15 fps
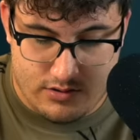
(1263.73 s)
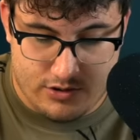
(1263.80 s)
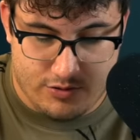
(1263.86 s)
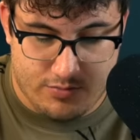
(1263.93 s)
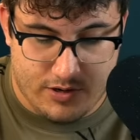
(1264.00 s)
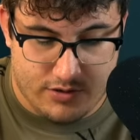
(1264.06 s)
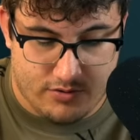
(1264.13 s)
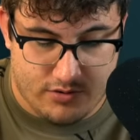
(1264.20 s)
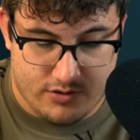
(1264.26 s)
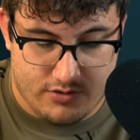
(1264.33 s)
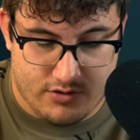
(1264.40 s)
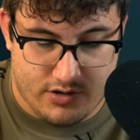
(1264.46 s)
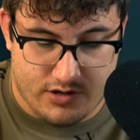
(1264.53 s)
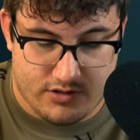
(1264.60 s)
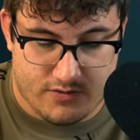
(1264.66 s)
that you paid
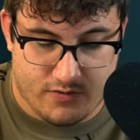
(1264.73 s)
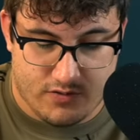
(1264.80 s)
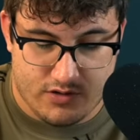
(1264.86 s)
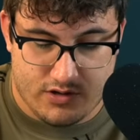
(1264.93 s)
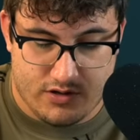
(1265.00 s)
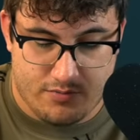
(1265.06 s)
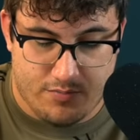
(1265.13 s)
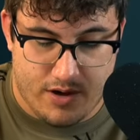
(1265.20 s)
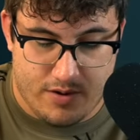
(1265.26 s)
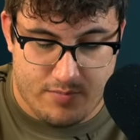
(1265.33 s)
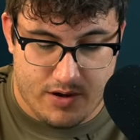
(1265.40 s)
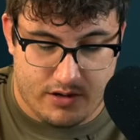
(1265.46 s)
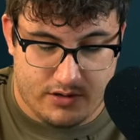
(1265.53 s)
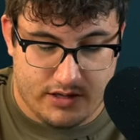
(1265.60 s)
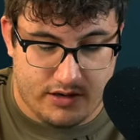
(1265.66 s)
twenty-two dollars for, and then you
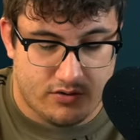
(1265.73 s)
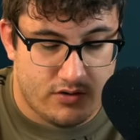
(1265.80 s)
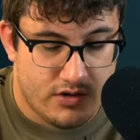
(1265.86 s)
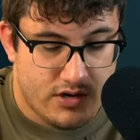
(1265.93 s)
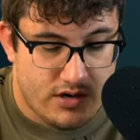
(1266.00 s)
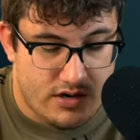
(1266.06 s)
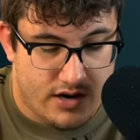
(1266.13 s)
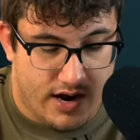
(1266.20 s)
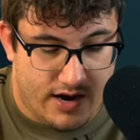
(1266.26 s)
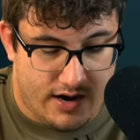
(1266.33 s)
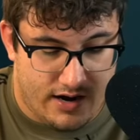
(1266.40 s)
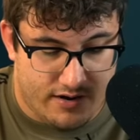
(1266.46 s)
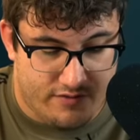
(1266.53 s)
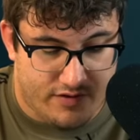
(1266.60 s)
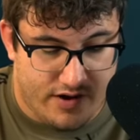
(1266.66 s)
PayPal'd out nine dollars and
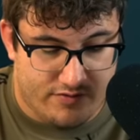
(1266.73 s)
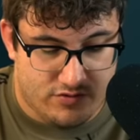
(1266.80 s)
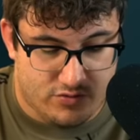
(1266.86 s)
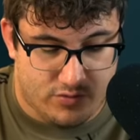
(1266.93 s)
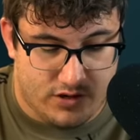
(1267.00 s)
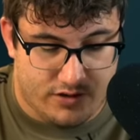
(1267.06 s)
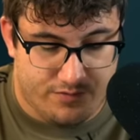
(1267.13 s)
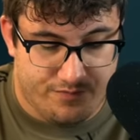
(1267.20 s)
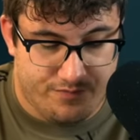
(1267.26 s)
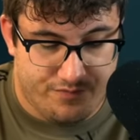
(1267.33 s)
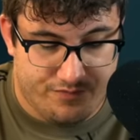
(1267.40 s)
eighty-five cents as well.